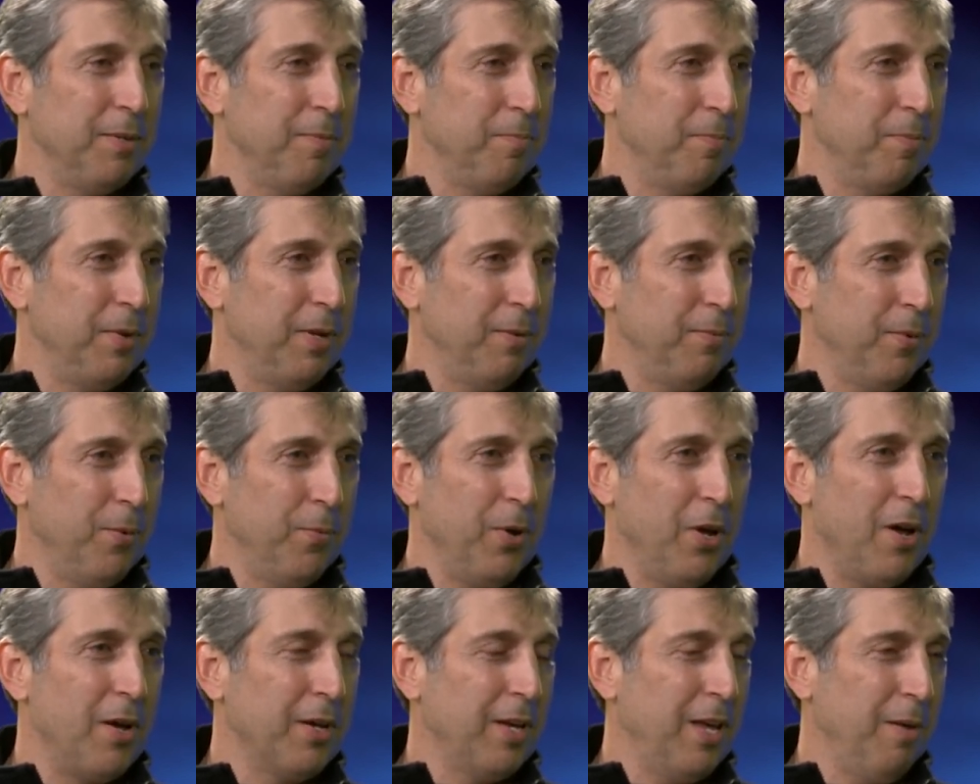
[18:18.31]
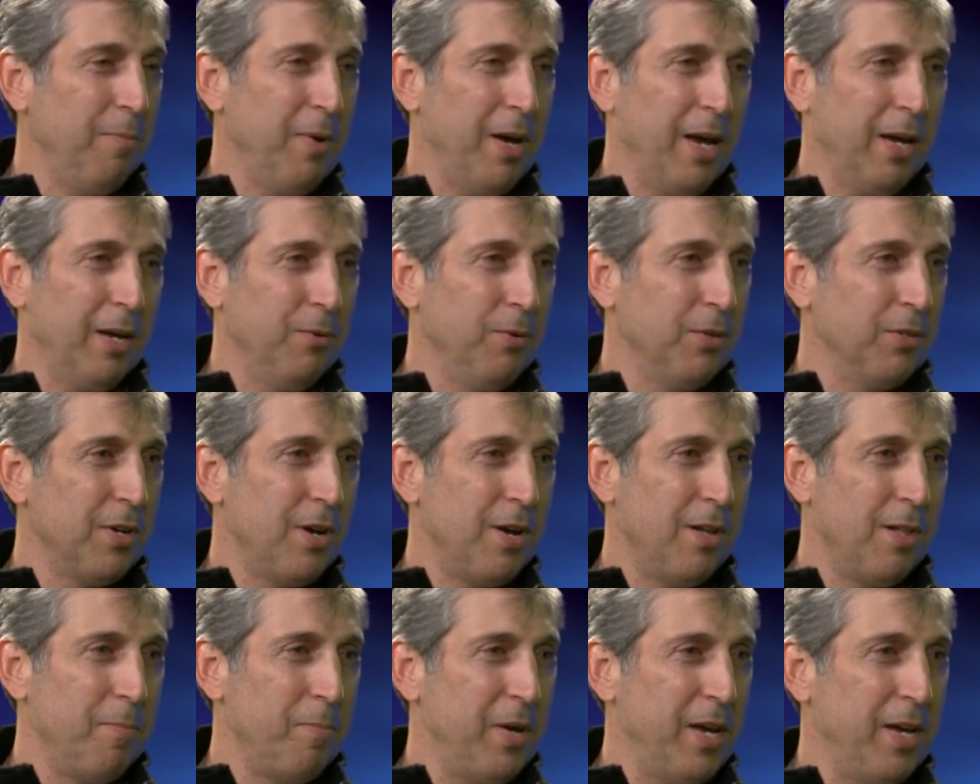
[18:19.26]
But when we all came back, it was
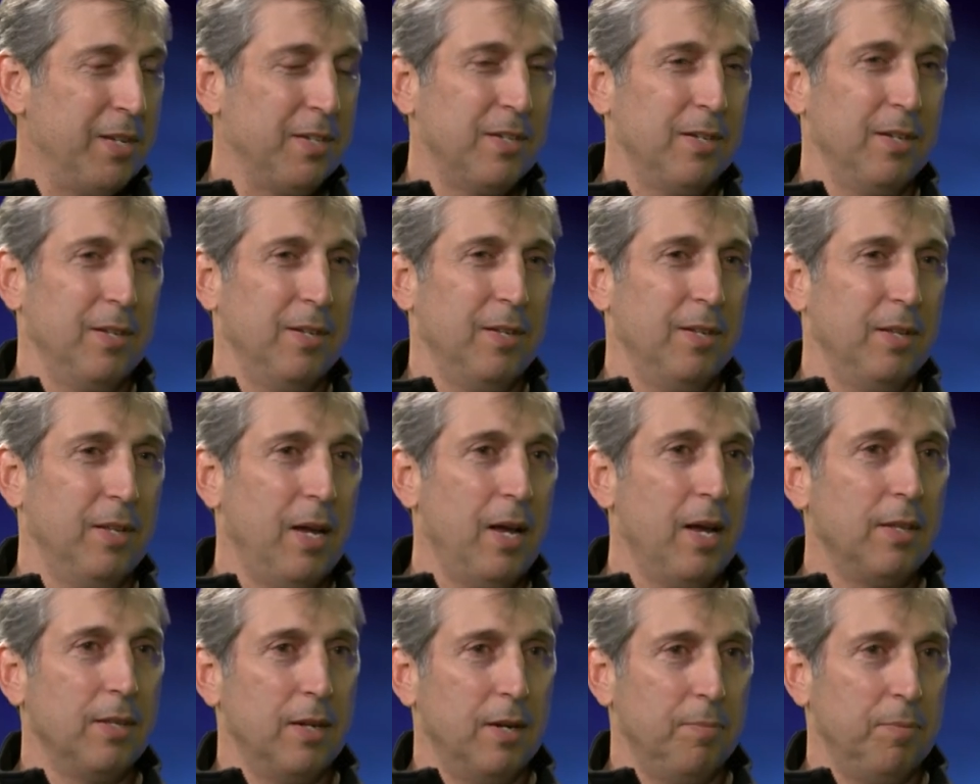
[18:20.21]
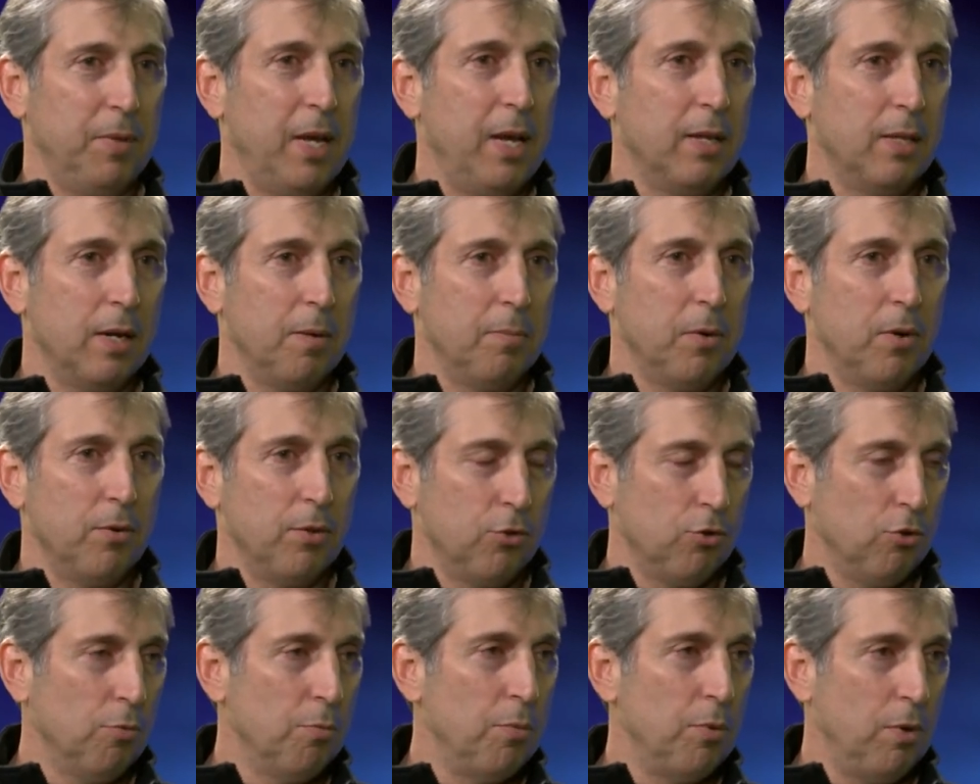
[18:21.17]
all a mess, and they ended up going
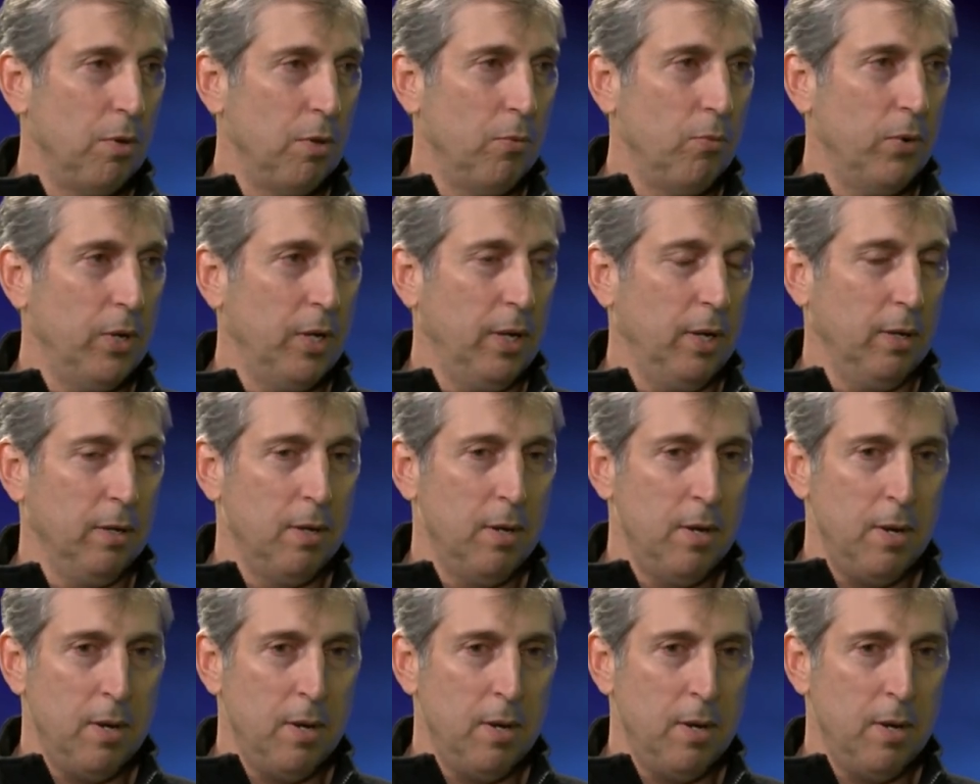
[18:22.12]
to Super Bowl and winning